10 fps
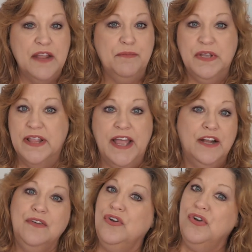and be
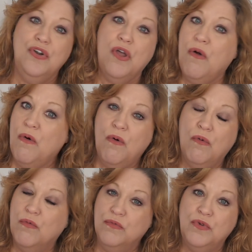like,
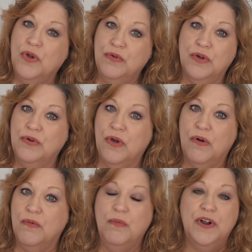no,
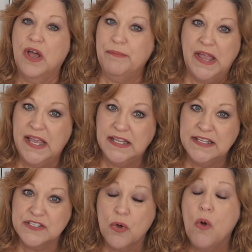we're not paying
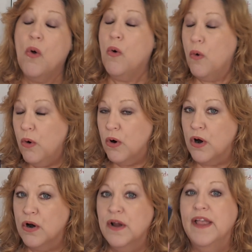this,
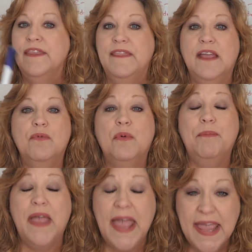or they will
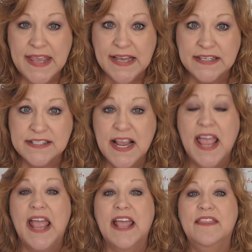pay it
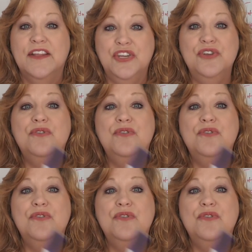And then